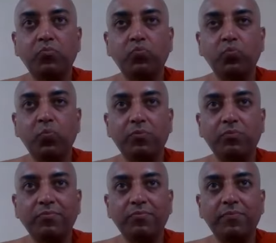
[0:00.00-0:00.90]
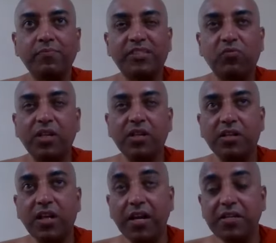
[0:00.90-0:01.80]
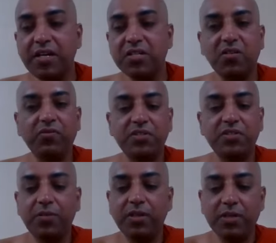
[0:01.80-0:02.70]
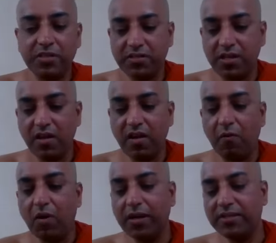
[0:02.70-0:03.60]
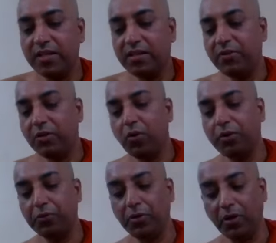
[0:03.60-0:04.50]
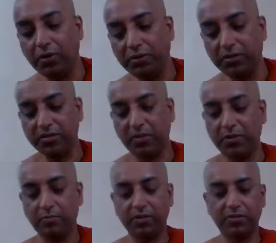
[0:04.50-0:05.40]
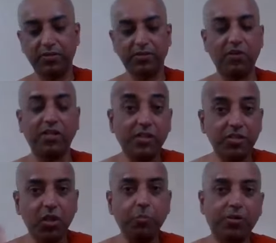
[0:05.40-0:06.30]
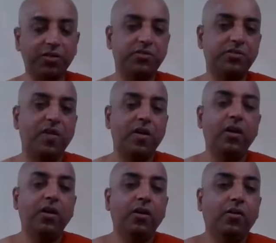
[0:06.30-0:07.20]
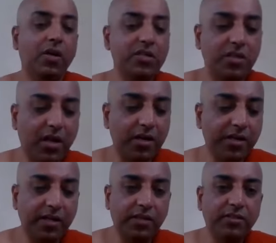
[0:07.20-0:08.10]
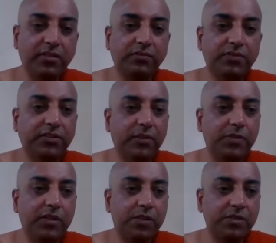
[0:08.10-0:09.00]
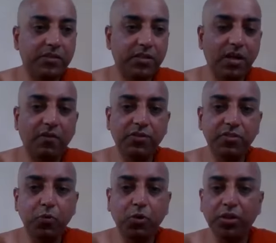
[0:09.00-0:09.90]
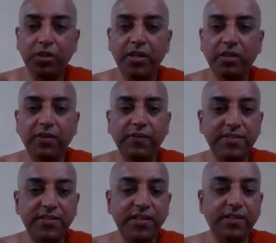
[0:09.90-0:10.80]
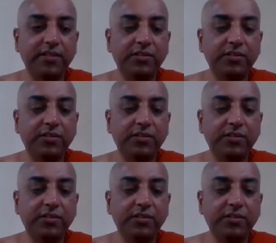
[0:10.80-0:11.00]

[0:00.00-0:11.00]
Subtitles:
that what are the contents of this Abhidhamma Sangaha, what exactly we are going to learn in this Abhidhamma, what are the chapters, what is the content of this Abhidhamma Sangaha, of this book that we will see.